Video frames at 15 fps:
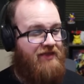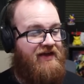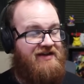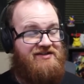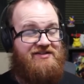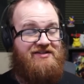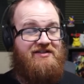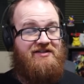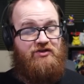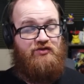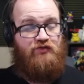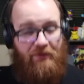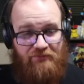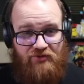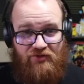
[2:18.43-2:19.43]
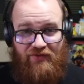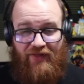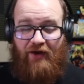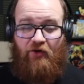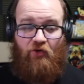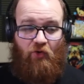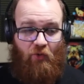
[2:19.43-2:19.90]
thanks to the disruption
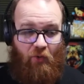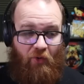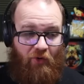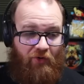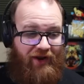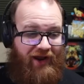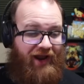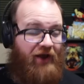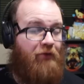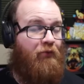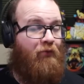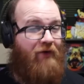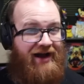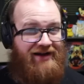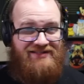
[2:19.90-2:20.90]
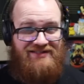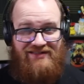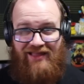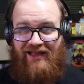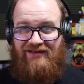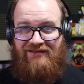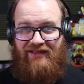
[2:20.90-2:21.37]
that Korg and
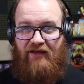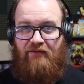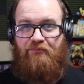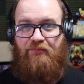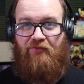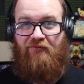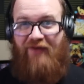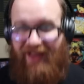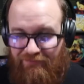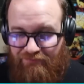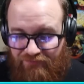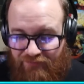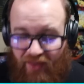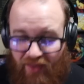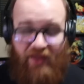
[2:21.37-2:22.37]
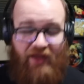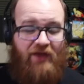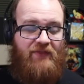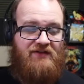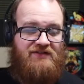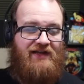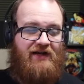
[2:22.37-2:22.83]
Rockslide can provide.
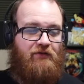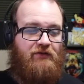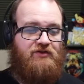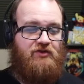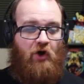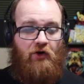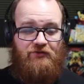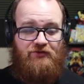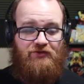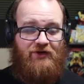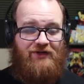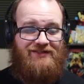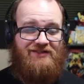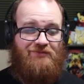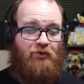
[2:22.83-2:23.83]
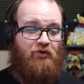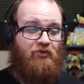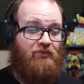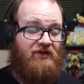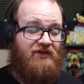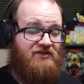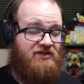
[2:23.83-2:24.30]
This deck list also gets to put
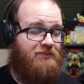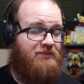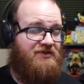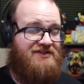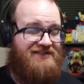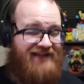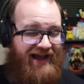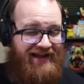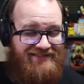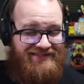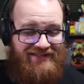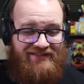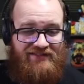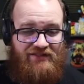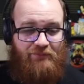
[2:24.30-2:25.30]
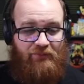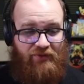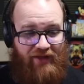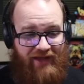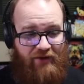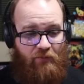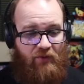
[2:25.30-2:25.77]
reasonable stats into
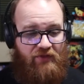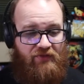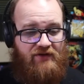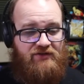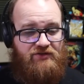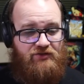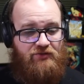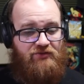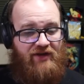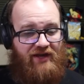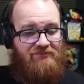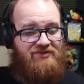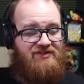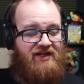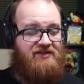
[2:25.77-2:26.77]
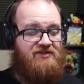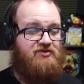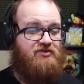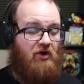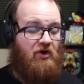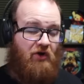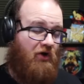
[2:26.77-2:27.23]
play with its two namesakes,
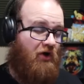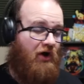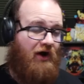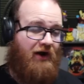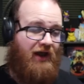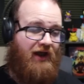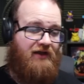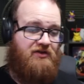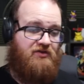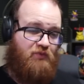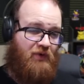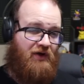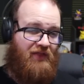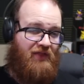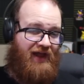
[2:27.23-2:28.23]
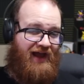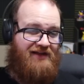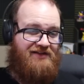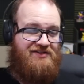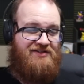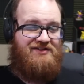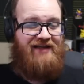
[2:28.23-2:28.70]
Darkhawk as well
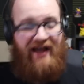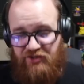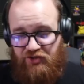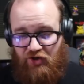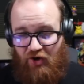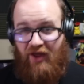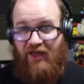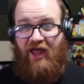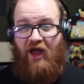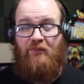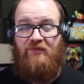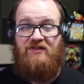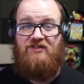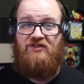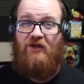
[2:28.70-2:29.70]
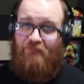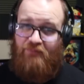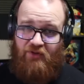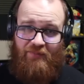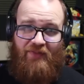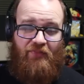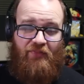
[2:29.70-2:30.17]
as Stature, and we
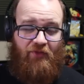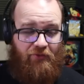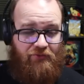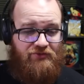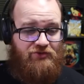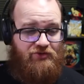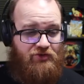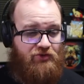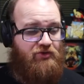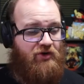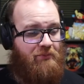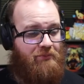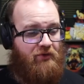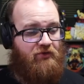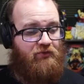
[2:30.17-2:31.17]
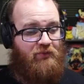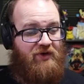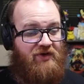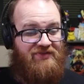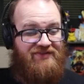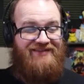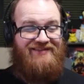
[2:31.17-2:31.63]
supplement those two numbers with